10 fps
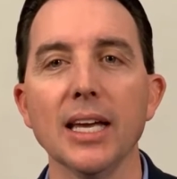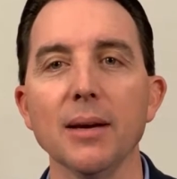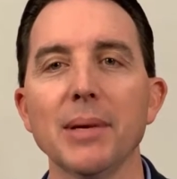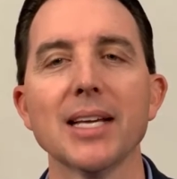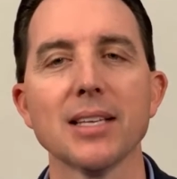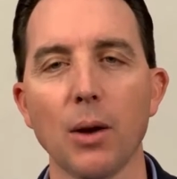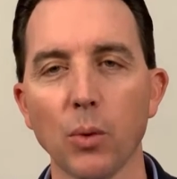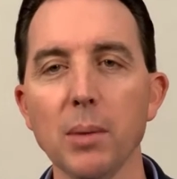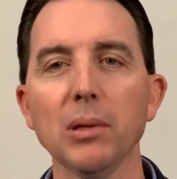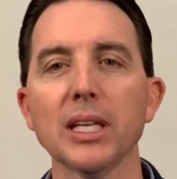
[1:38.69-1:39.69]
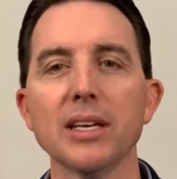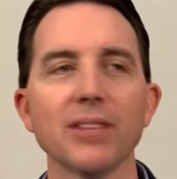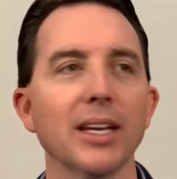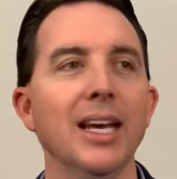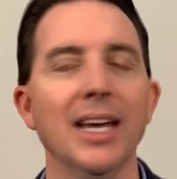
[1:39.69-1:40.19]
because we believe
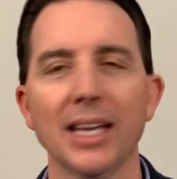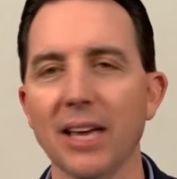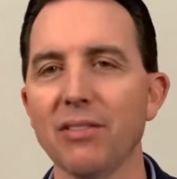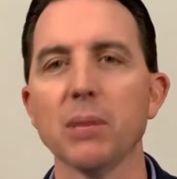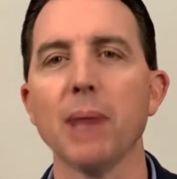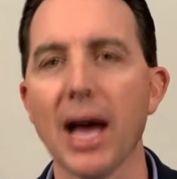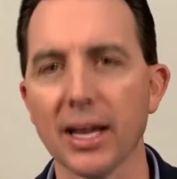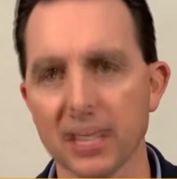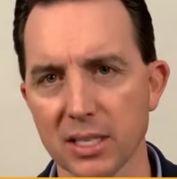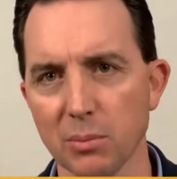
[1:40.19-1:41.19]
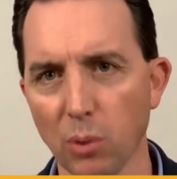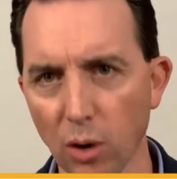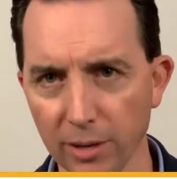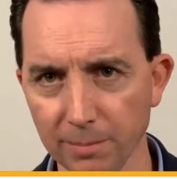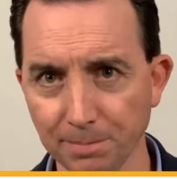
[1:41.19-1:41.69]
that giving back is
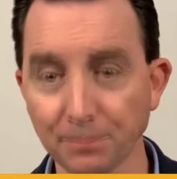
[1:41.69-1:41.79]
important.